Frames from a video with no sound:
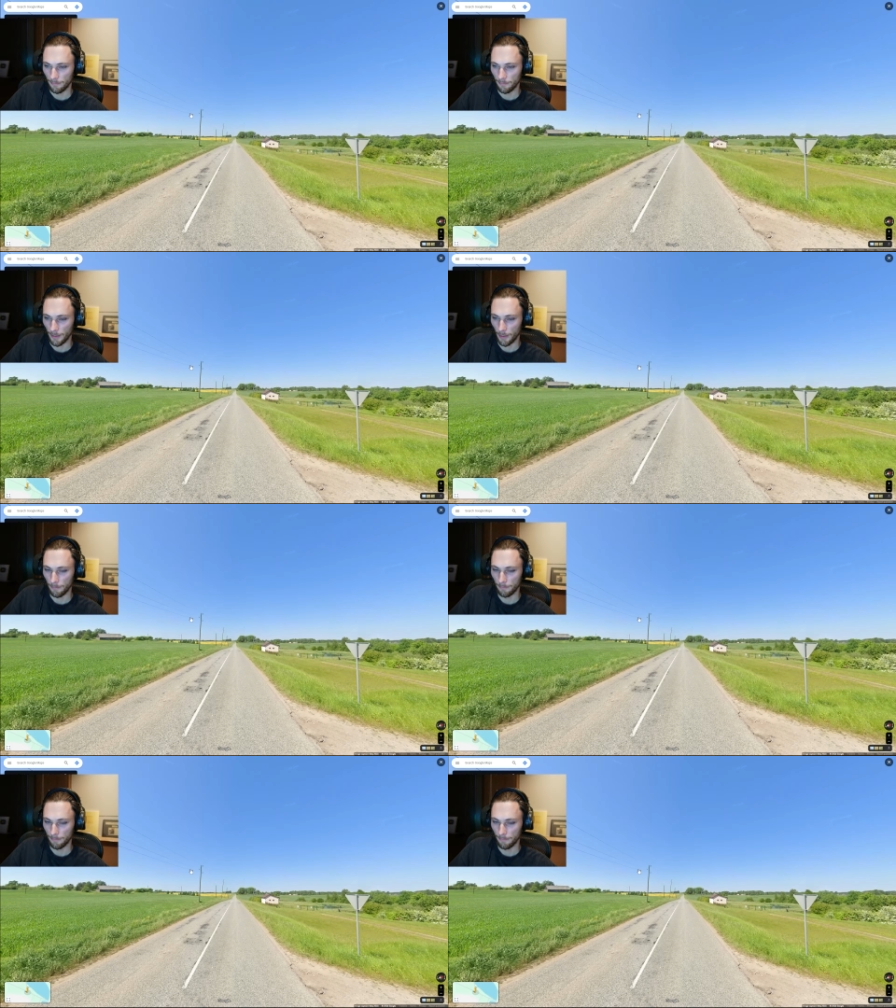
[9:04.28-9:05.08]
Oh.
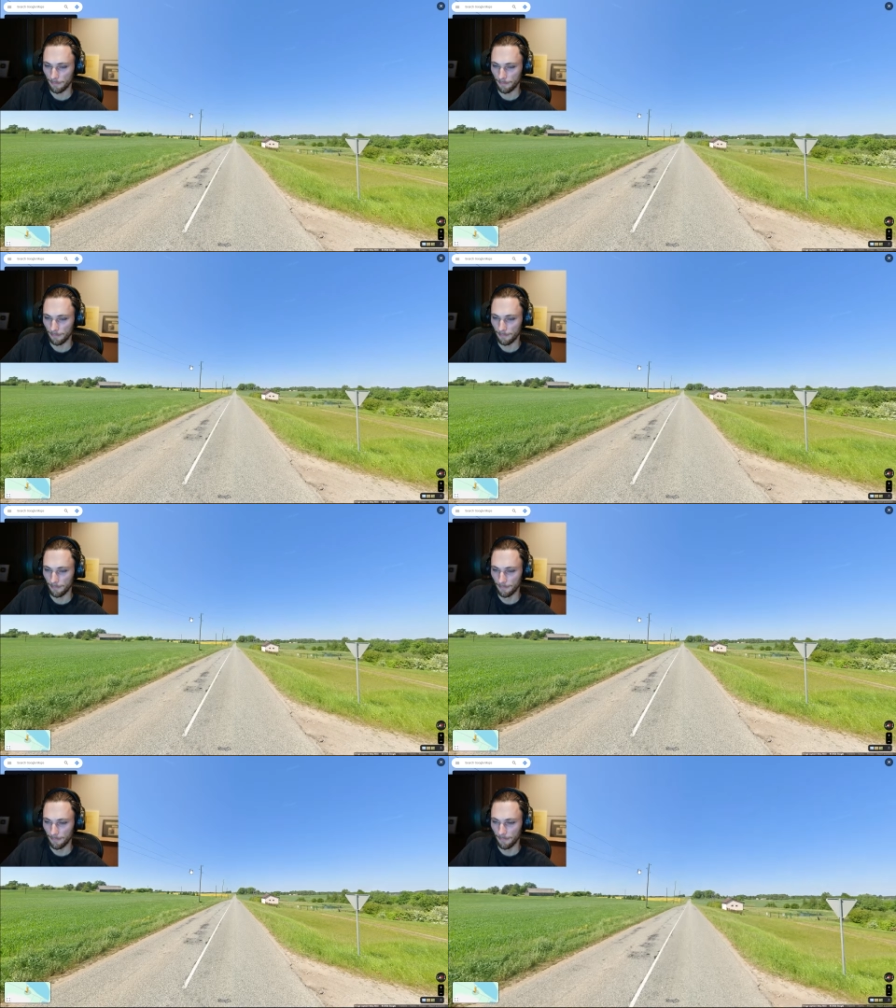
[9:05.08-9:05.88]

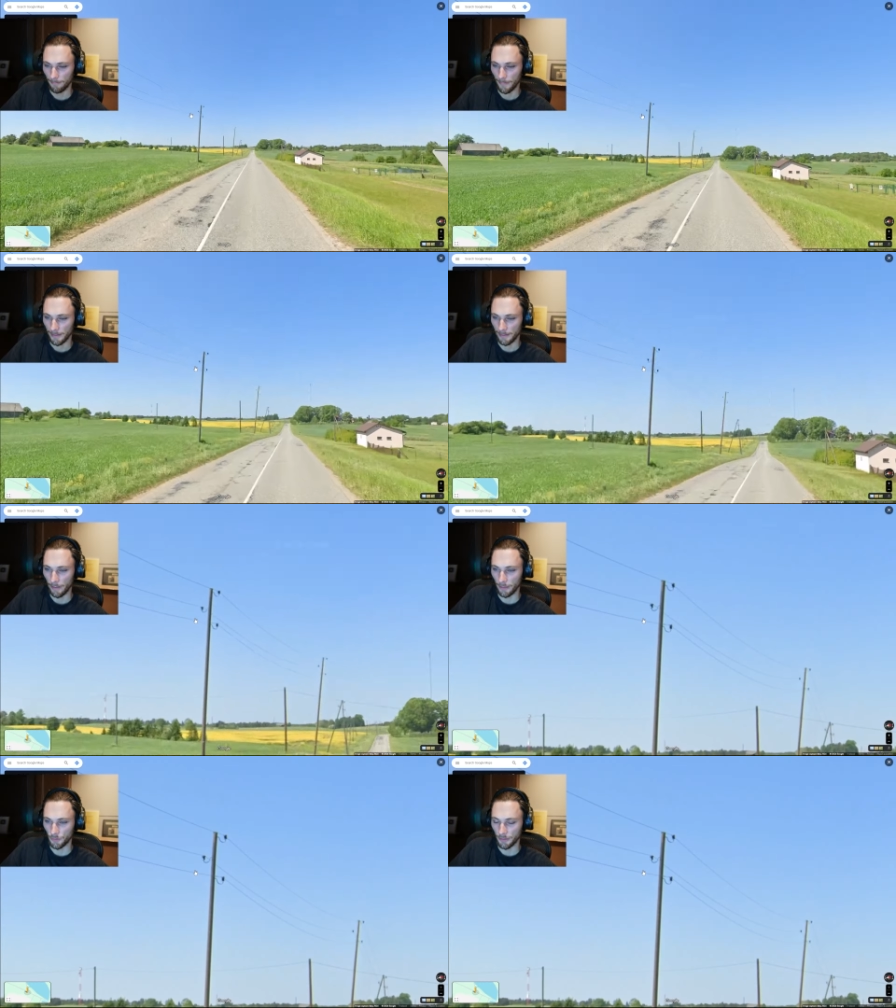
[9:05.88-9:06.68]
I
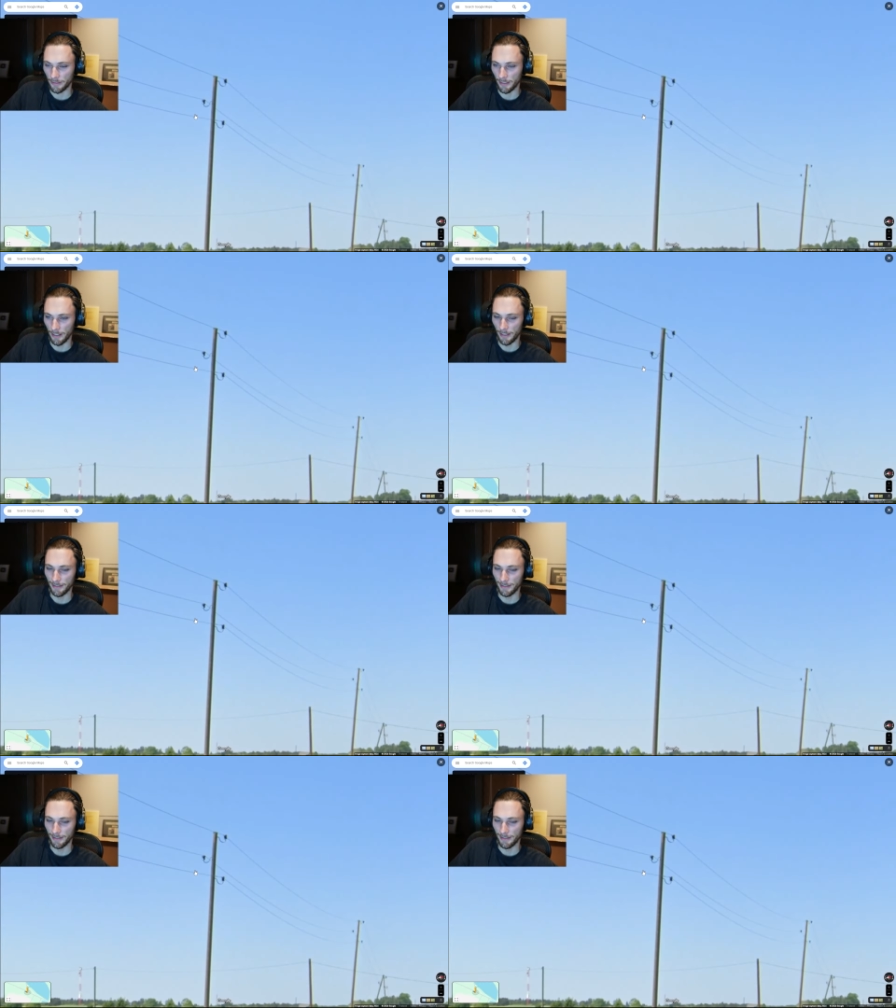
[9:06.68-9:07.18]
somehow just uh,